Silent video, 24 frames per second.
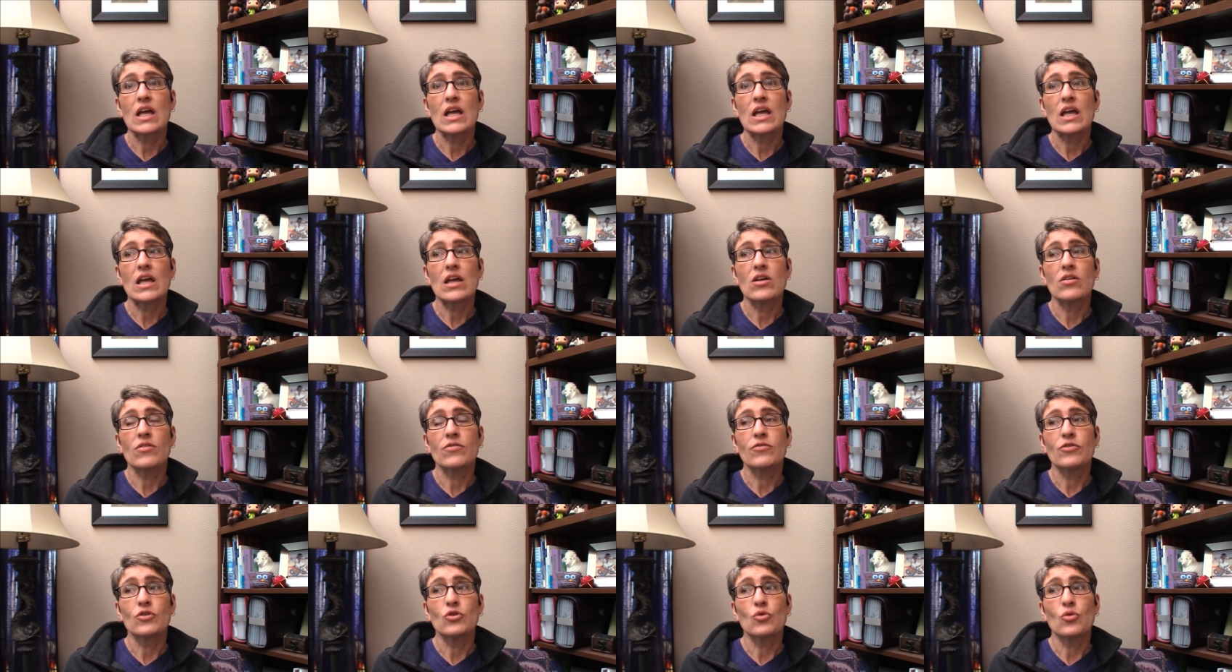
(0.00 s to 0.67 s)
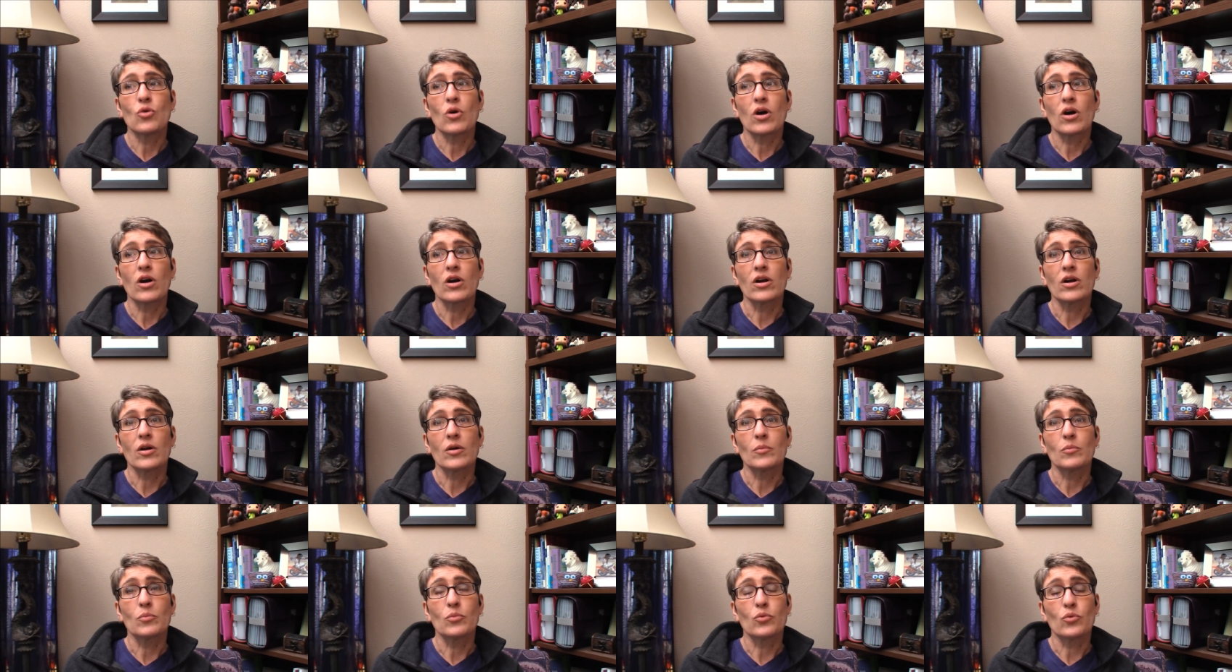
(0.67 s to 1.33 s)
if you are
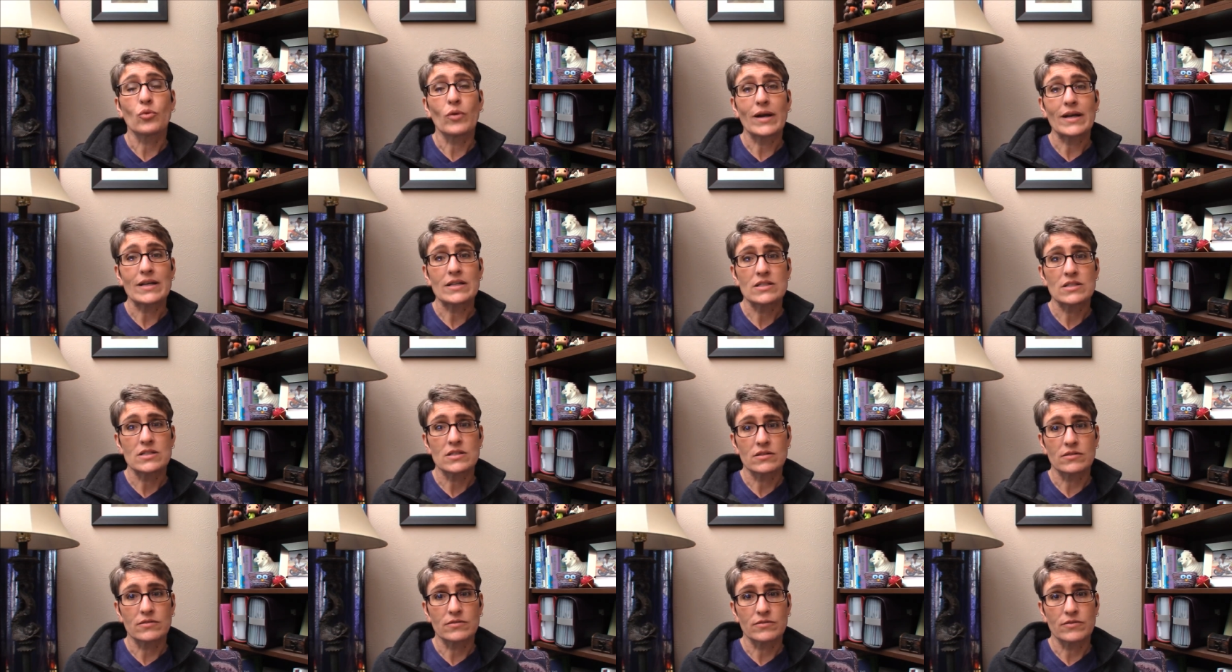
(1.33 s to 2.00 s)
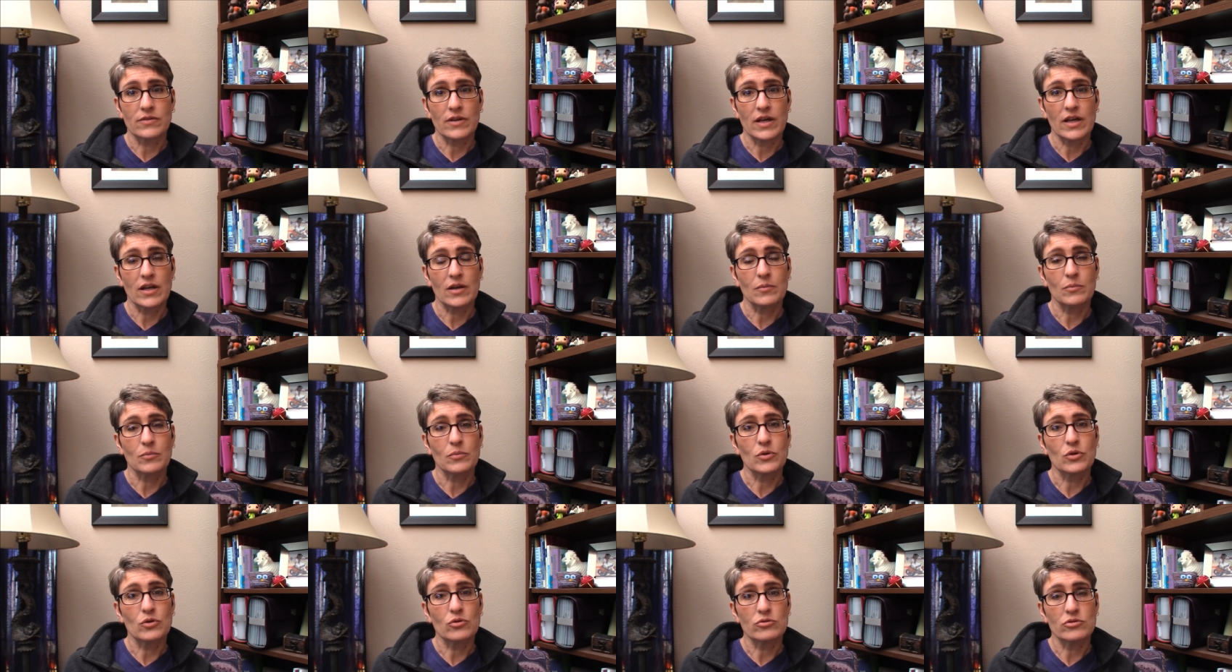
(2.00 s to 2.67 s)
abrasive and
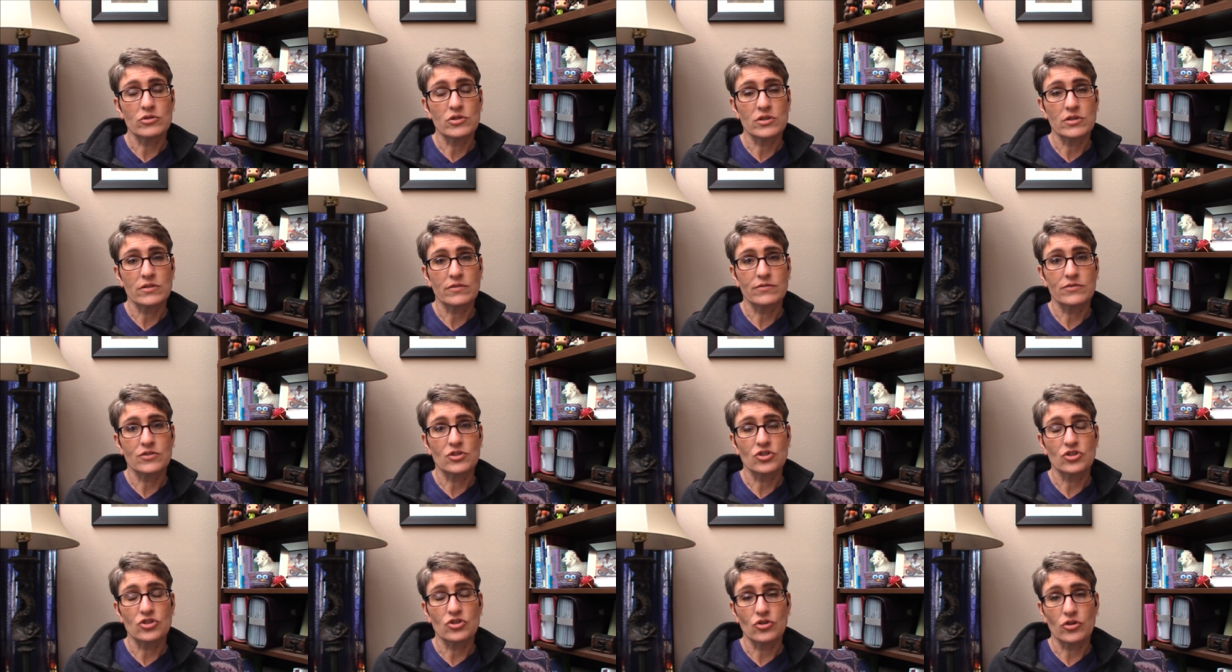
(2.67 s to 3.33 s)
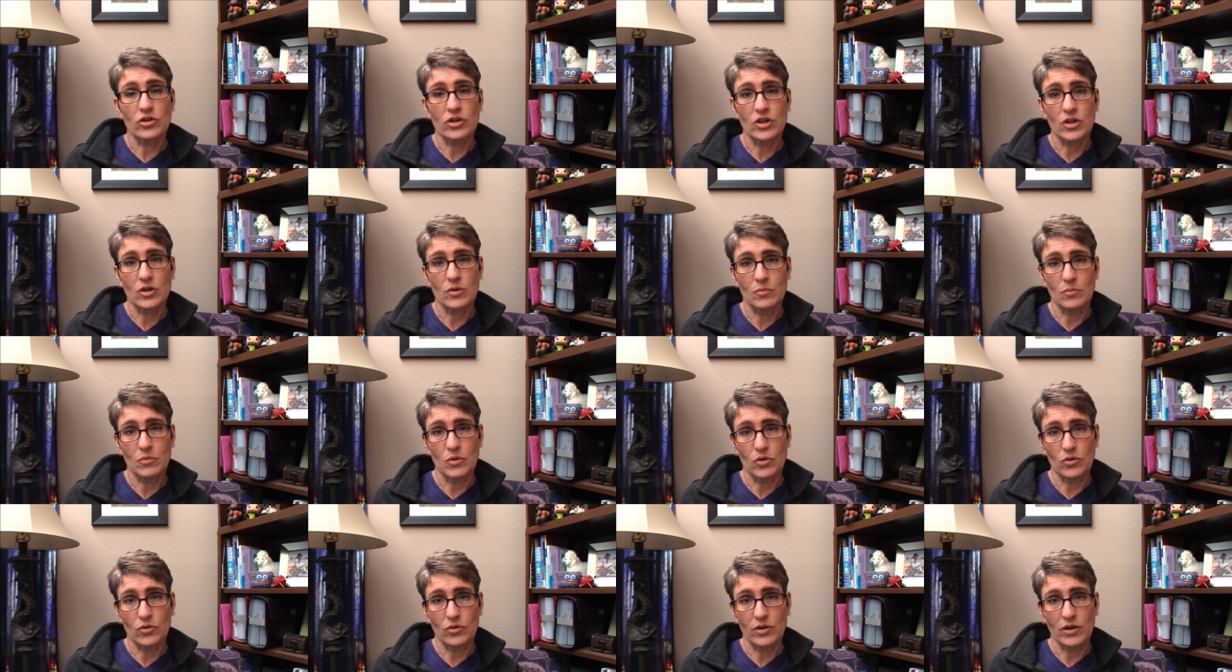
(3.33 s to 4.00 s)
abusive to your
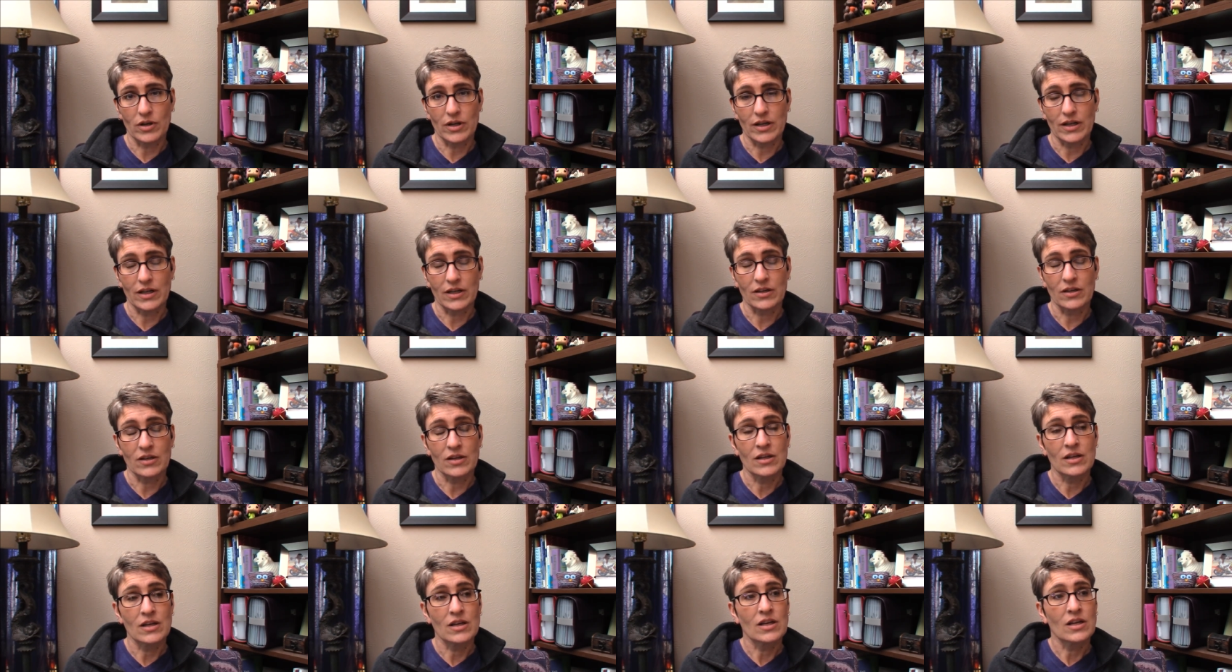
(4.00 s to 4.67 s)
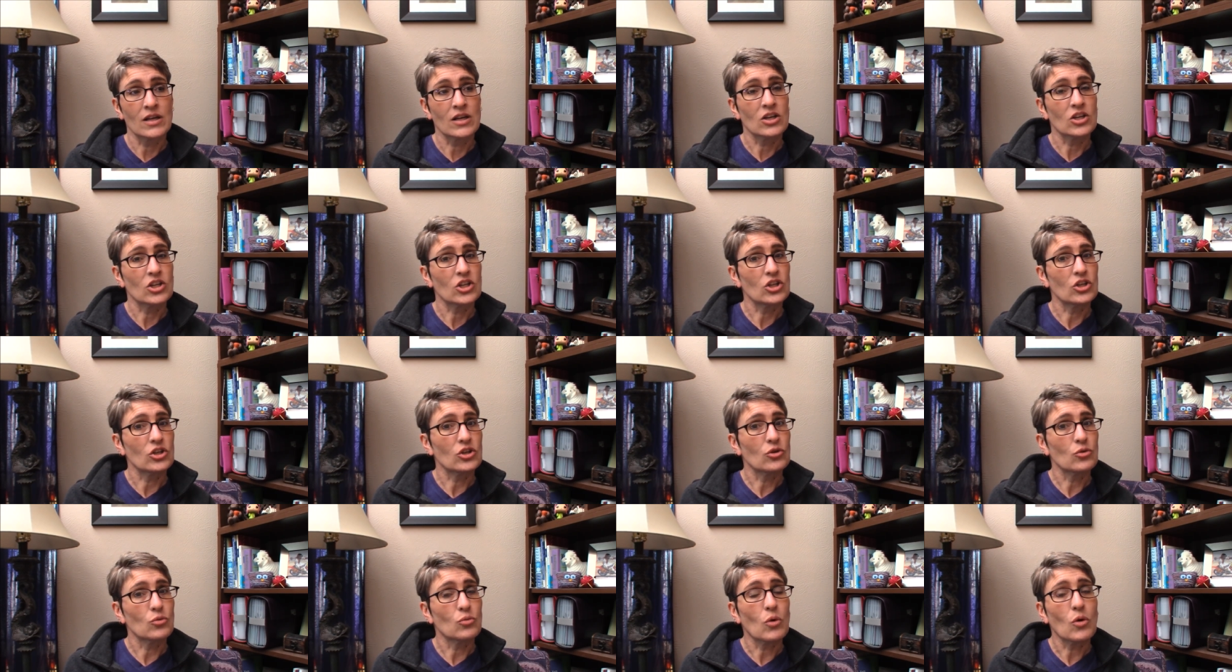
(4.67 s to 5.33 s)
community,
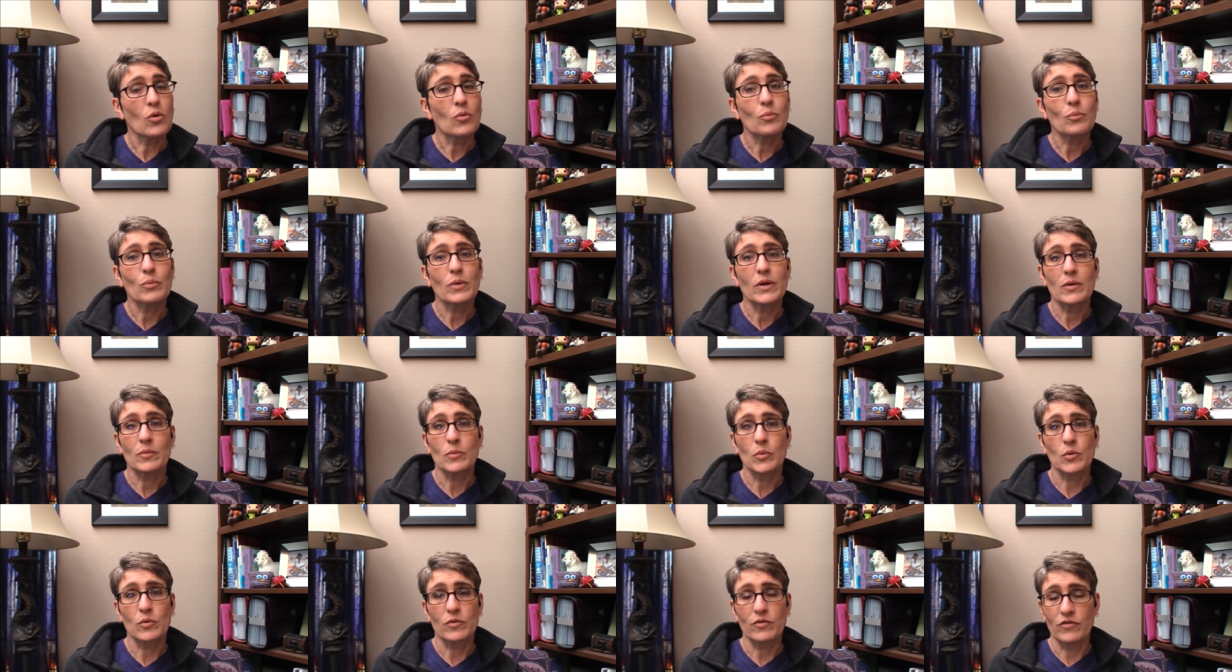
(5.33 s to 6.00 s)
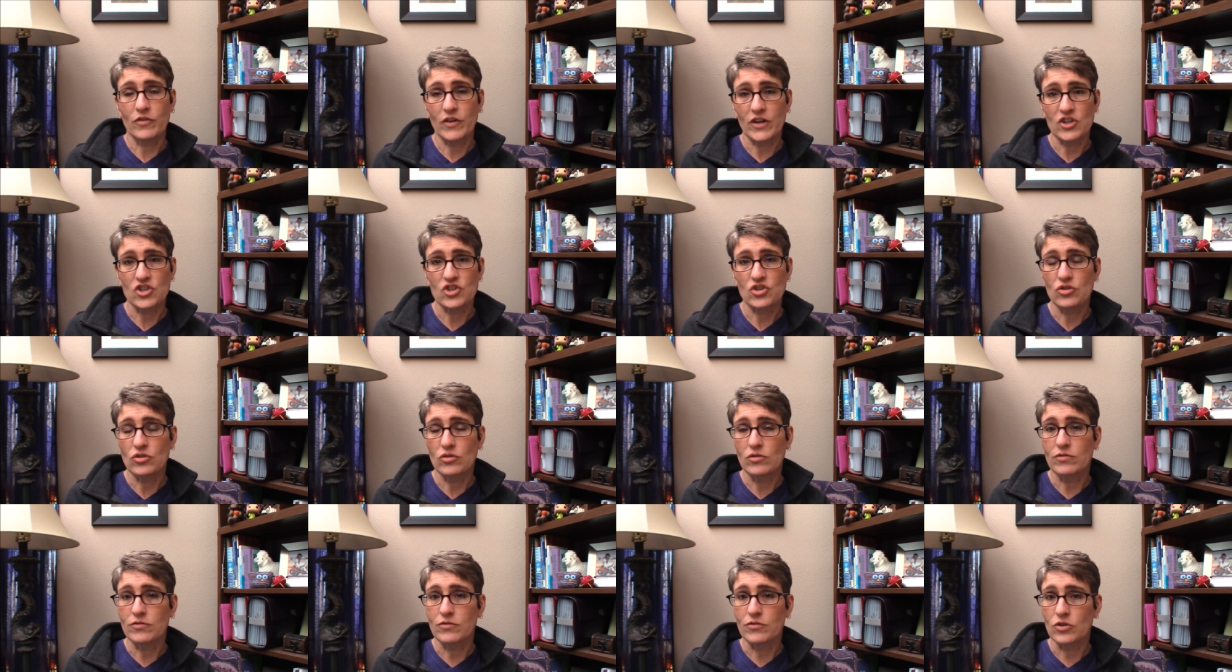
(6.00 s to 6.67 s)
you won't be a
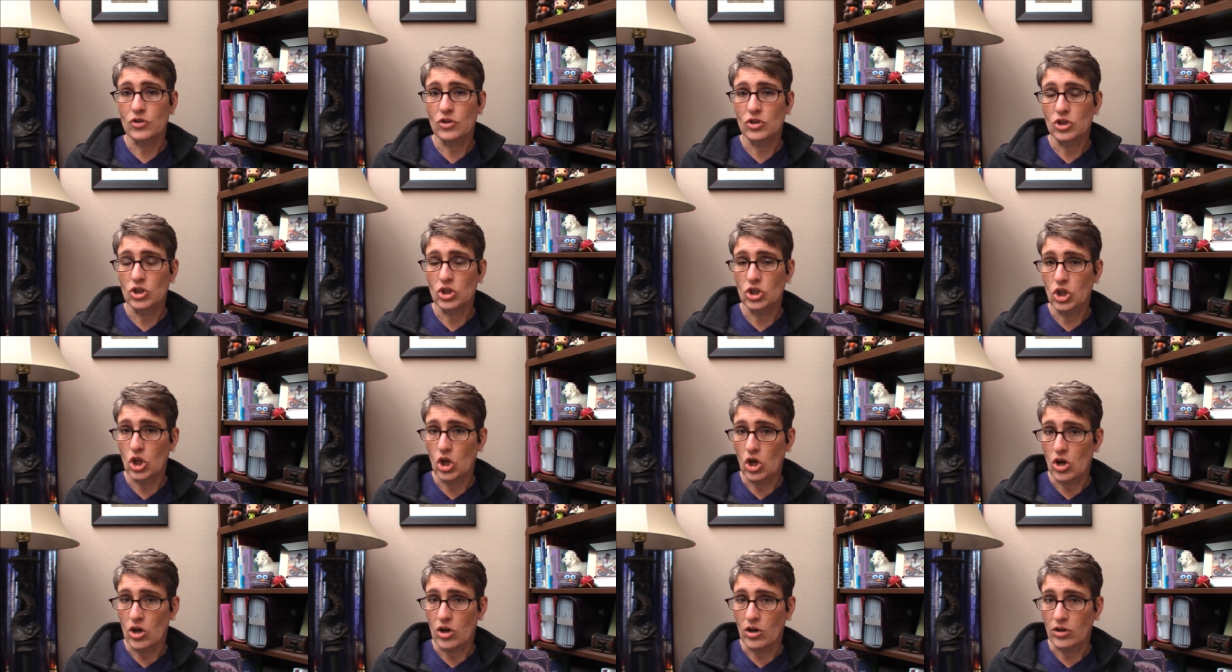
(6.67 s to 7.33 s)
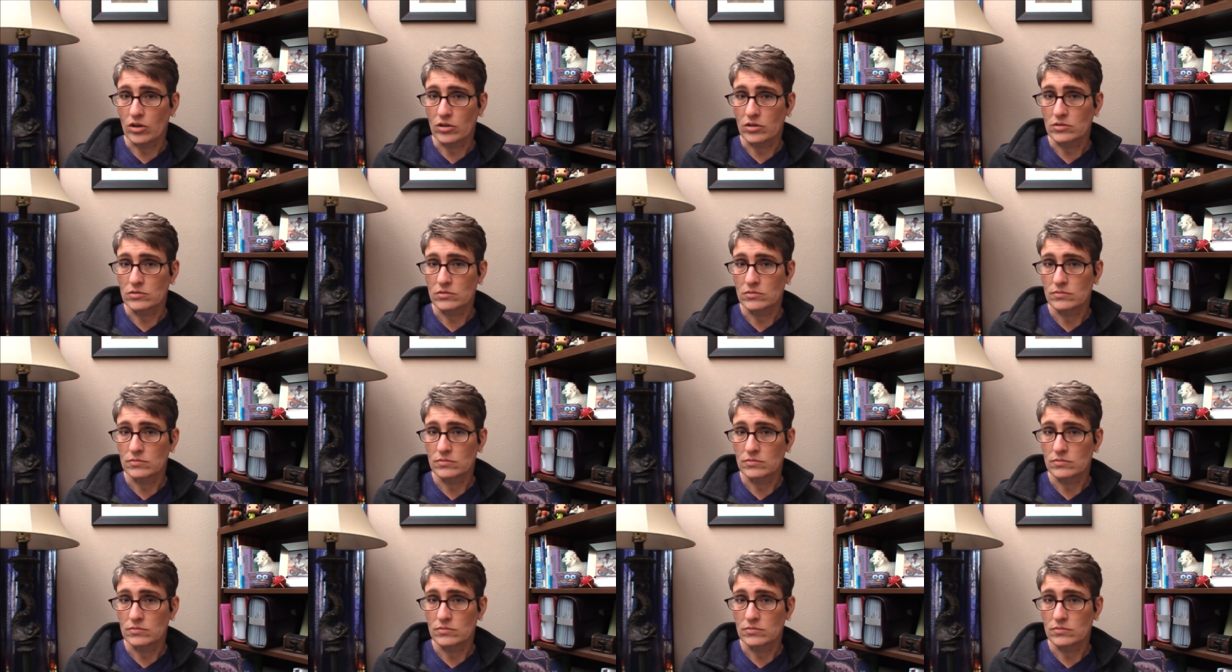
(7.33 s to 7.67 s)
professional for long.